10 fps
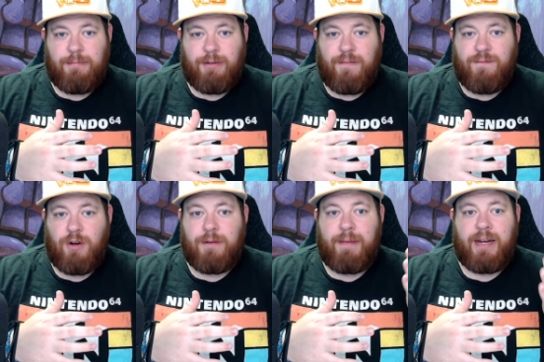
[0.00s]

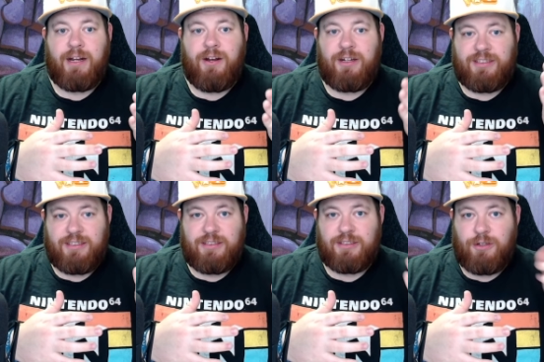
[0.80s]
converted mana cost as
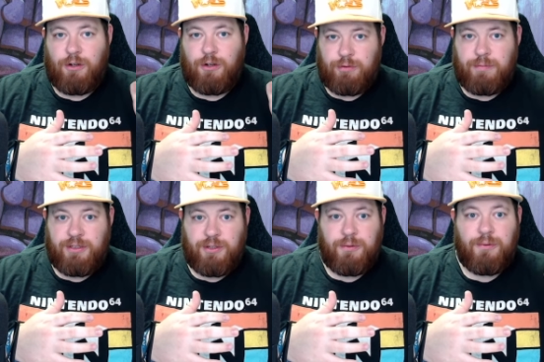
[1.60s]
this card, which would be
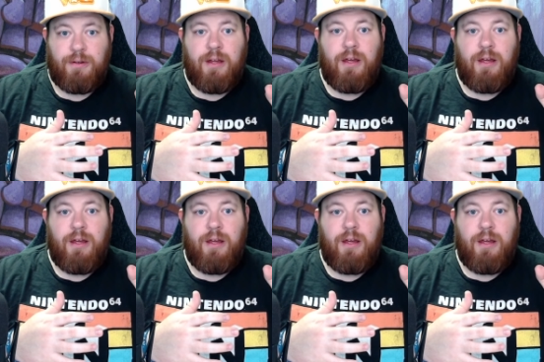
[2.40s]
2.